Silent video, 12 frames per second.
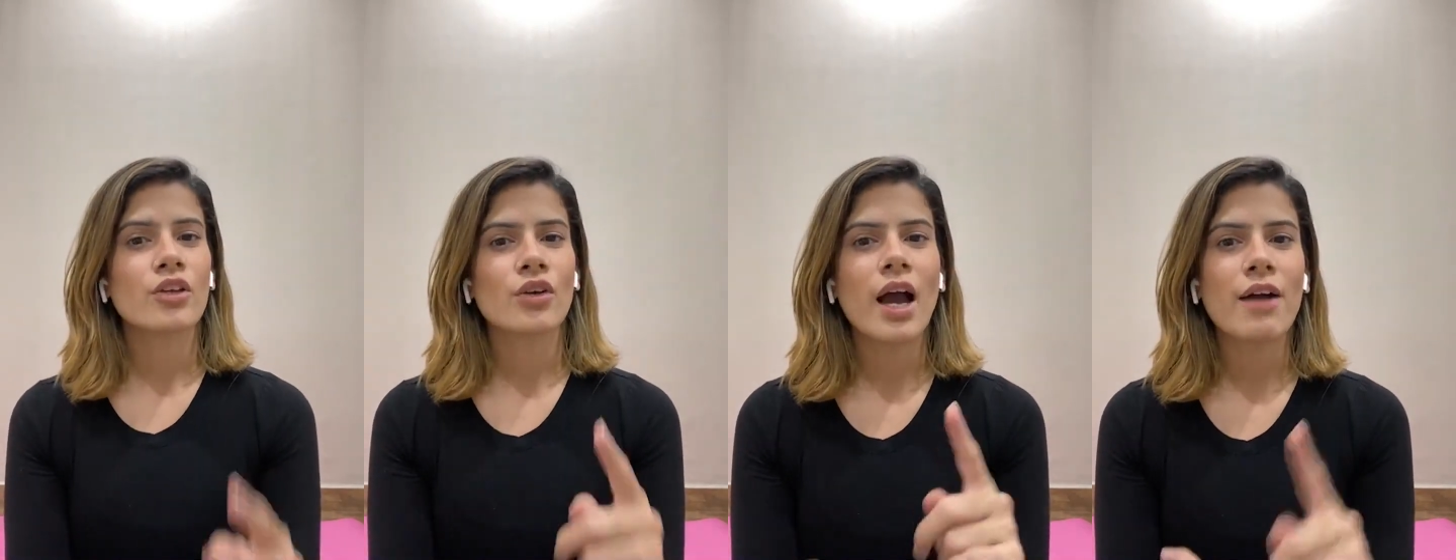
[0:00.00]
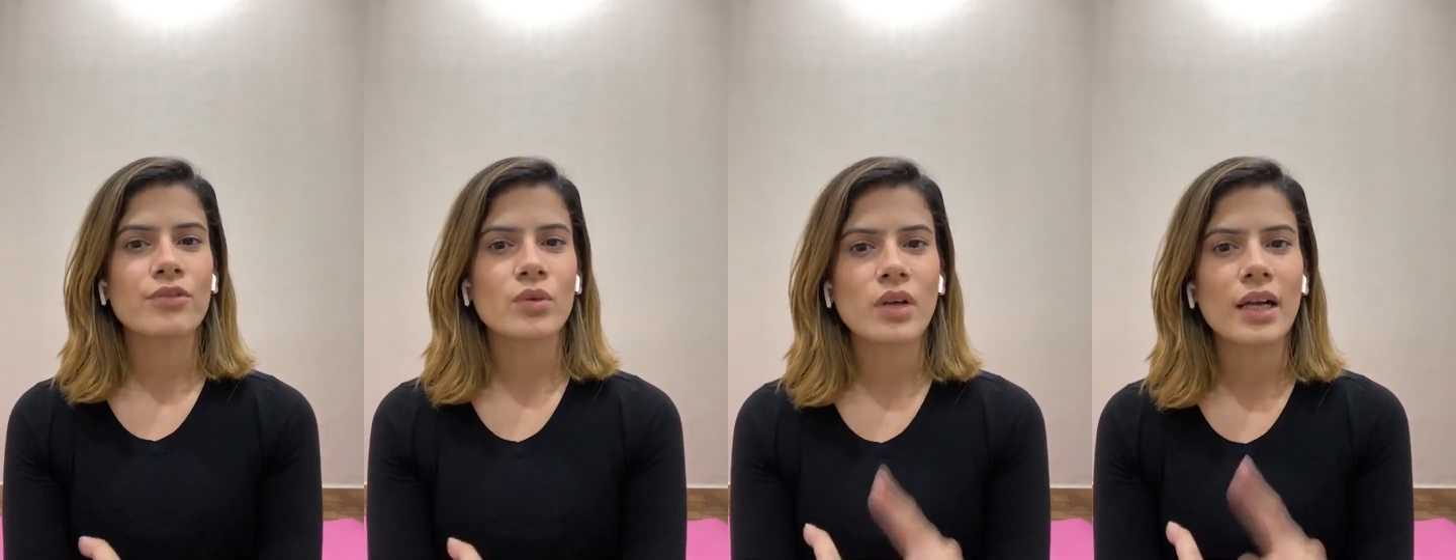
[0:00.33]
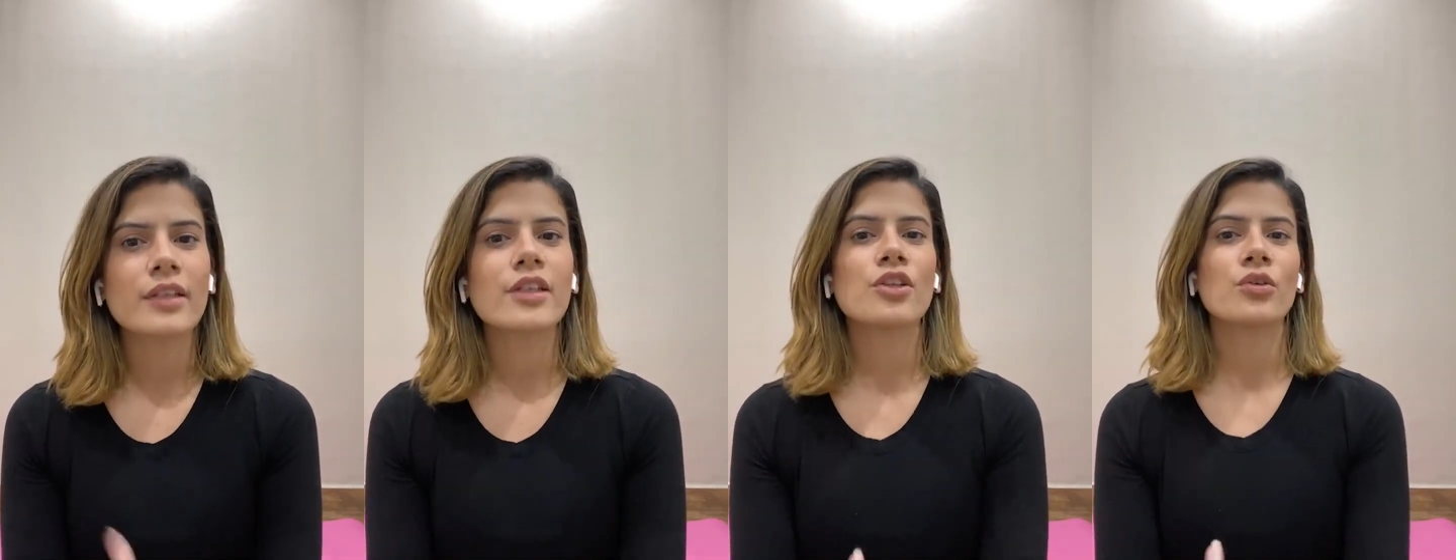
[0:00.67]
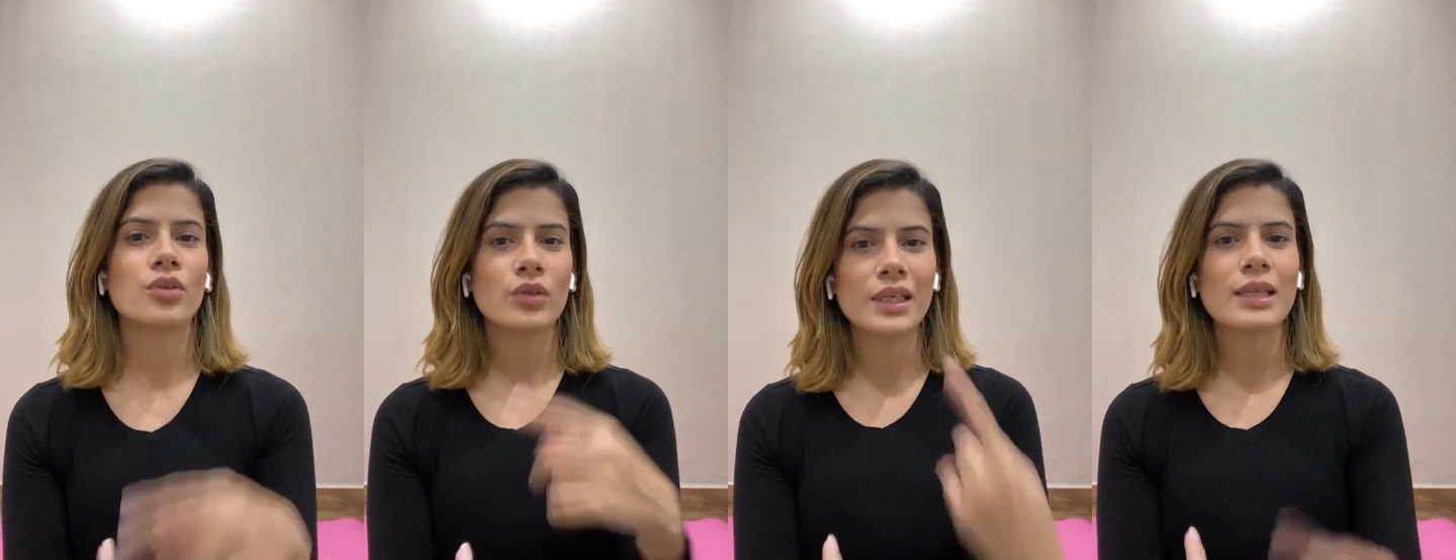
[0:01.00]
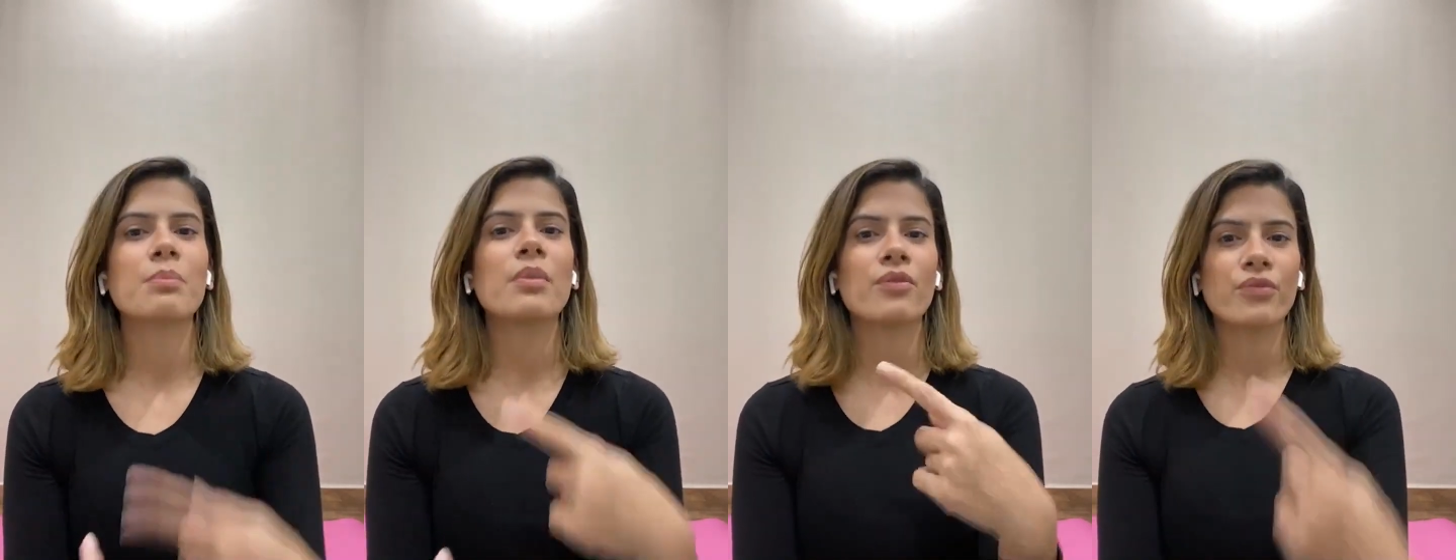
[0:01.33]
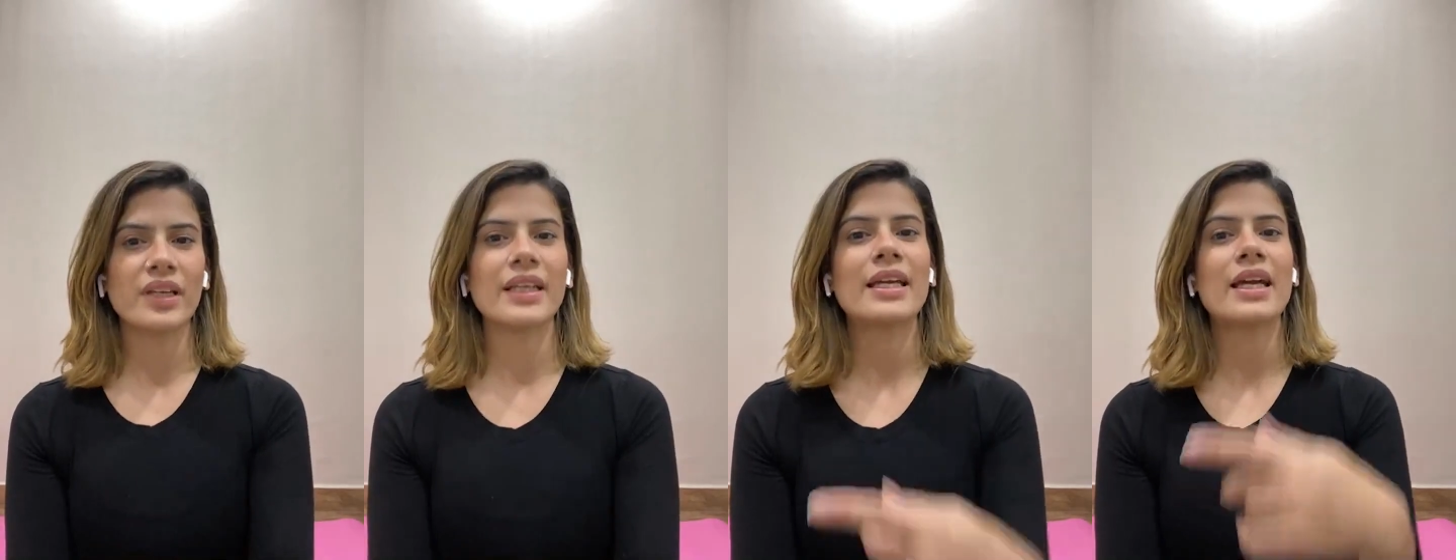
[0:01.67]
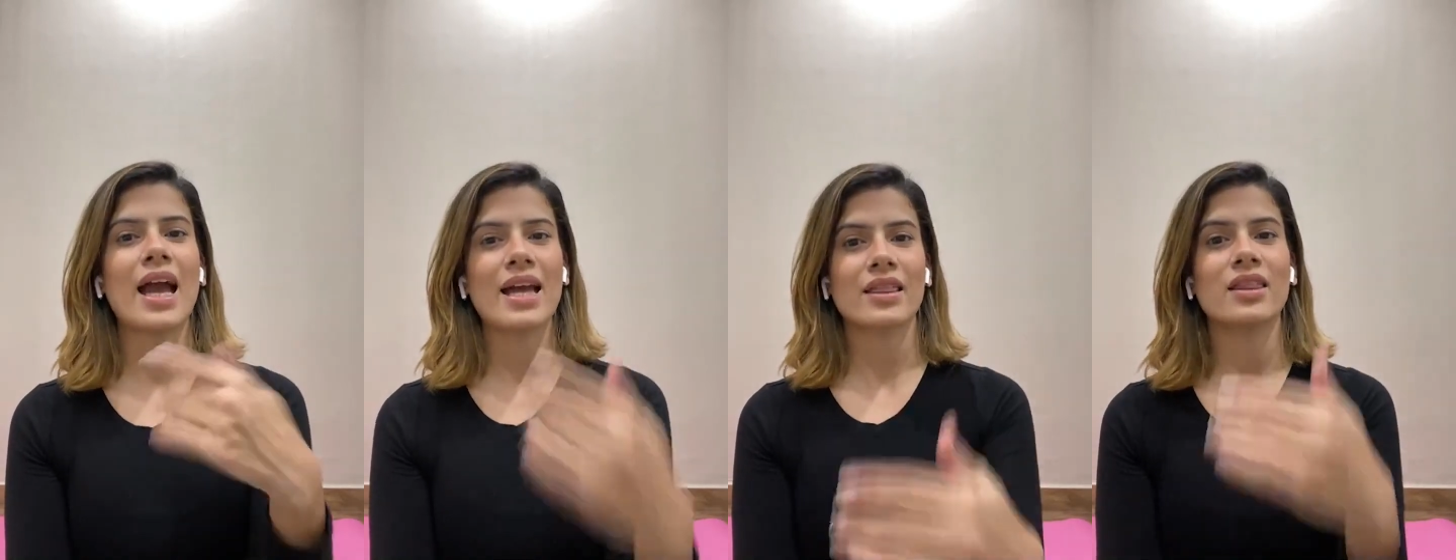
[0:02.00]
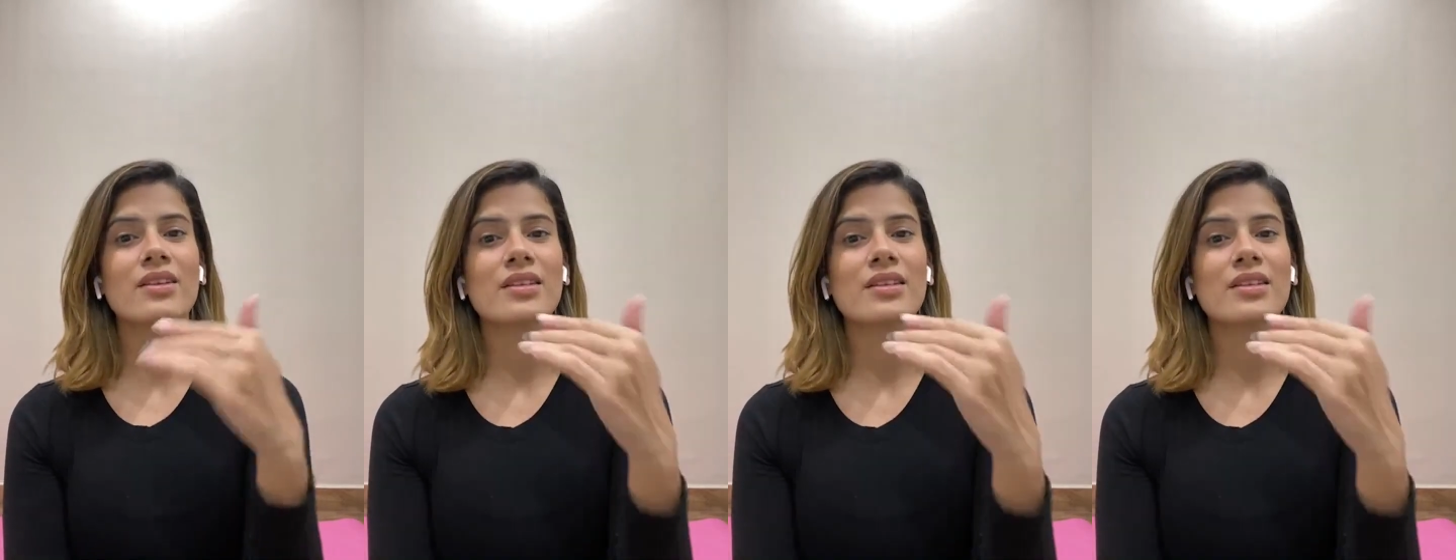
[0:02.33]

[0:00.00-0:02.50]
you have to continue to keep feeding at